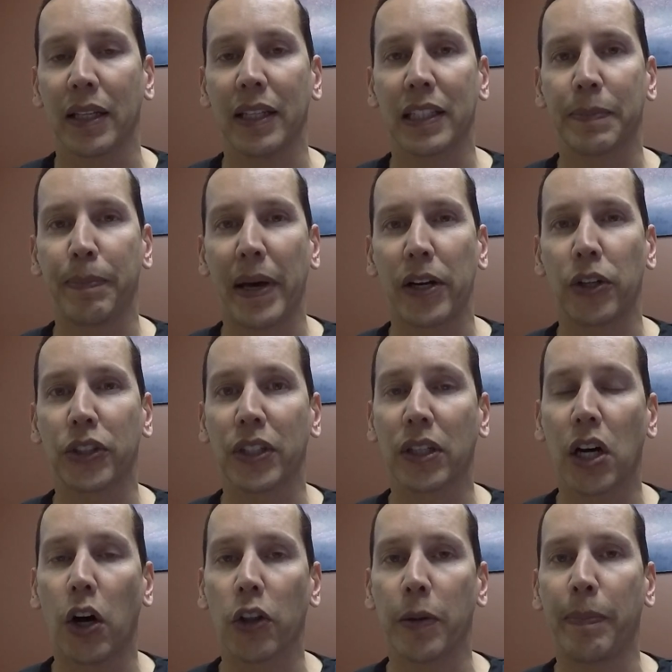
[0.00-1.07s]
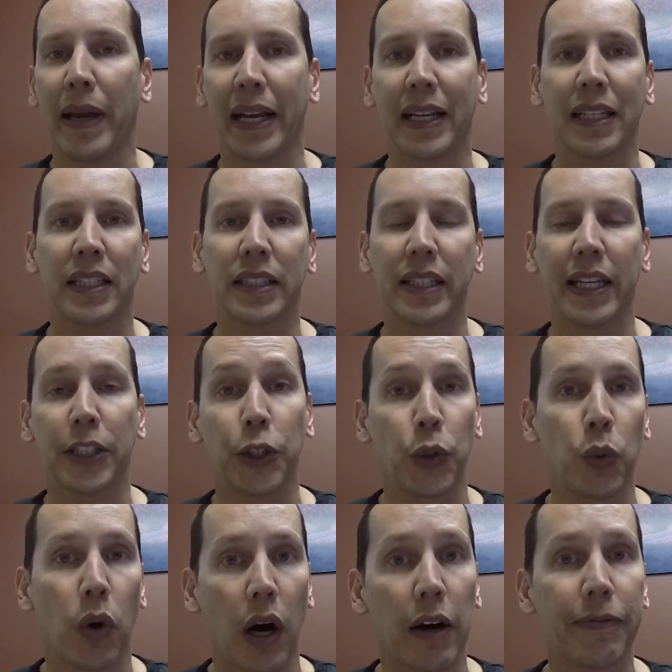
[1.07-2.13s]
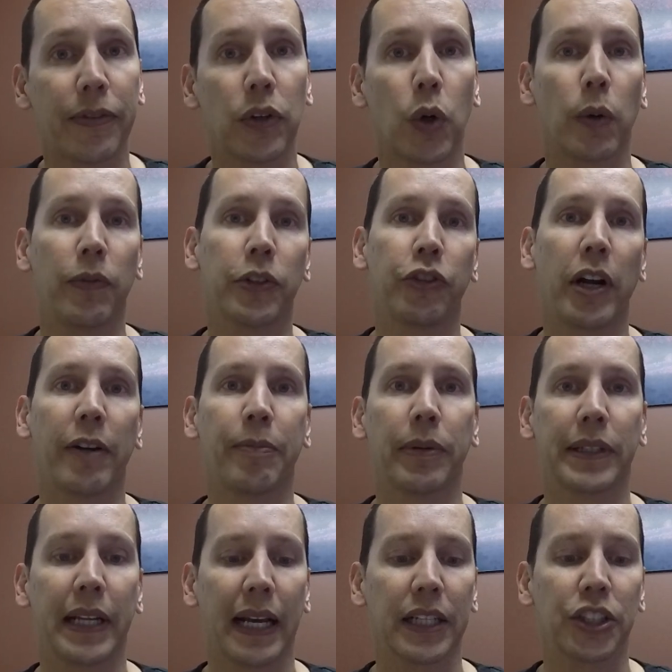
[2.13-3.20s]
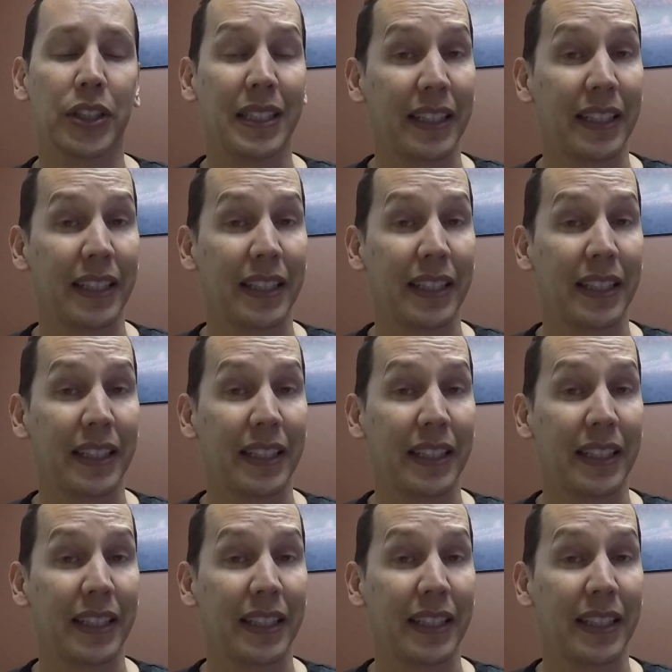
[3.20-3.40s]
it's better to call the bank and say, Do you offer overdraft protection?